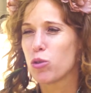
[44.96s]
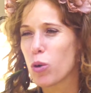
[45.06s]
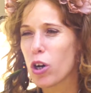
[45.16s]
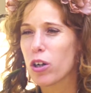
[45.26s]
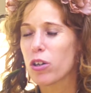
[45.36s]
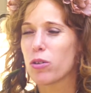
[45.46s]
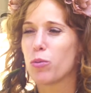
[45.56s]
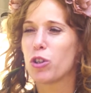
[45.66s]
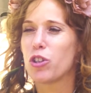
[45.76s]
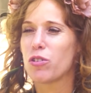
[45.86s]
work,
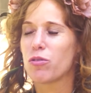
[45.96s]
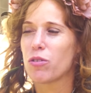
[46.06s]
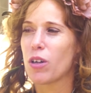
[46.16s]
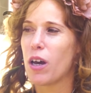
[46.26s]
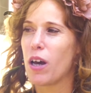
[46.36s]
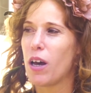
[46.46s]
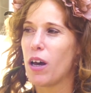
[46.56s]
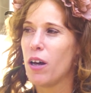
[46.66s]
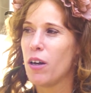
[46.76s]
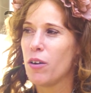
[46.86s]
which is
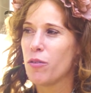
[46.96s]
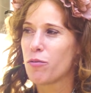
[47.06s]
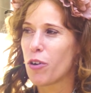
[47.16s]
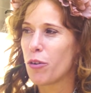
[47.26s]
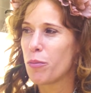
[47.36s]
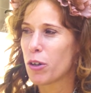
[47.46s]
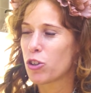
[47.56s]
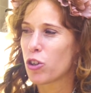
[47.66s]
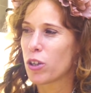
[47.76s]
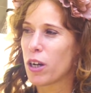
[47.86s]
very
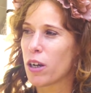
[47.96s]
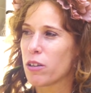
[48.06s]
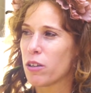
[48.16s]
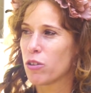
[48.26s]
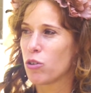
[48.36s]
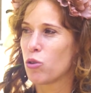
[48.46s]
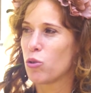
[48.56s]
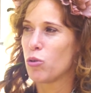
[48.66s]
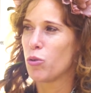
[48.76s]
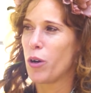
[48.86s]
much connected
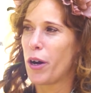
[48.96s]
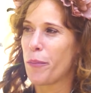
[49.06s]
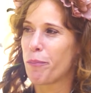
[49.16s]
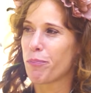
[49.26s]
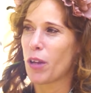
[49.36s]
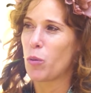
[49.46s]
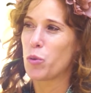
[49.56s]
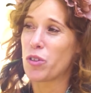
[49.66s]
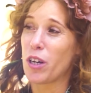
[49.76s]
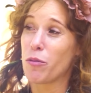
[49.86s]
to, I
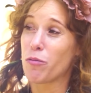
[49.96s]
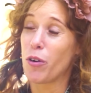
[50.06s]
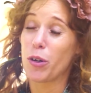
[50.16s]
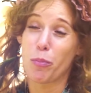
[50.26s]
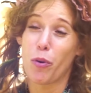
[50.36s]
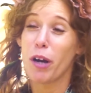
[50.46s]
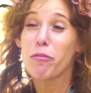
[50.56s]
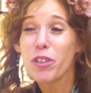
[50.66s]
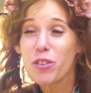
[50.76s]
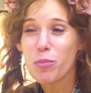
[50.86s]
would say, very
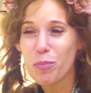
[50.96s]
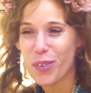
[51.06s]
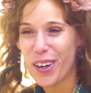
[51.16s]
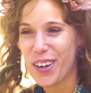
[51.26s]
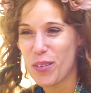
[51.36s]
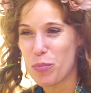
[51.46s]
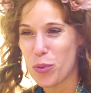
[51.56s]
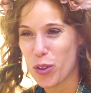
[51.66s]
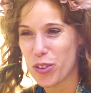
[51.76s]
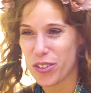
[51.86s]
private
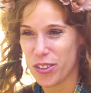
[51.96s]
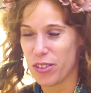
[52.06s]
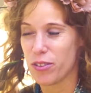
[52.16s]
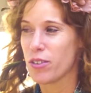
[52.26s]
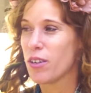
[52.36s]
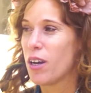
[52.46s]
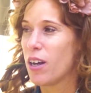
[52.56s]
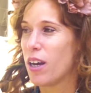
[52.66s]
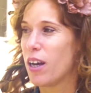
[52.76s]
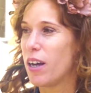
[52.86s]
processes.
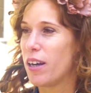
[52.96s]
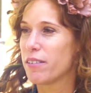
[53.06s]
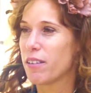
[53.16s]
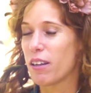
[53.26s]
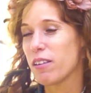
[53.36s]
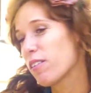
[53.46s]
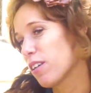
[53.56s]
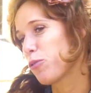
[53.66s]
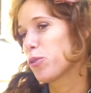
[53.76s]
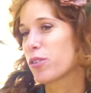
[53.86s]
And I think
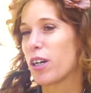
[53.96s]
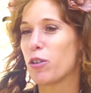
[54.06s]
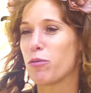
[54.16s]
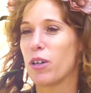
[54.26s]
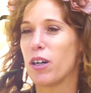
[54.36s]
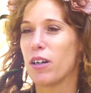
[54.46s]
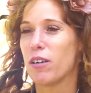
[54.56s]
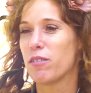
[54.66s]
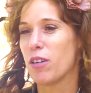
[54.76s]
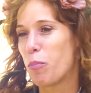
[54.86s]
that was kind of
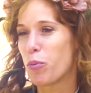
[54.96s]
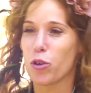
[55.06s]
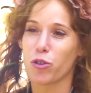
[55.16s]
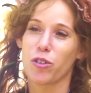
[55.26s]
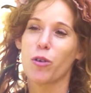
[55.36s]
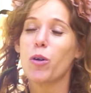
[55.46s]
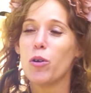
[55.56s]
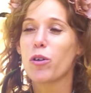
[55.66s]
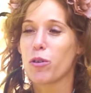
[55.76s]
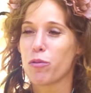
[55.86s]
the approach that we're
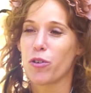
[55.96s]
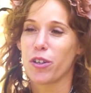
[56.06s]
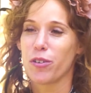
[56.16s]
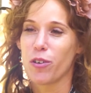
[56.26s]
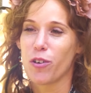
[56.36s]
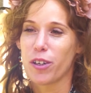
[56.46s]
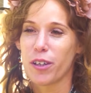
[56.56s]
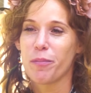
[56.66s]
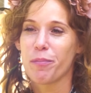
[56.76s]
looking for here in Gorky.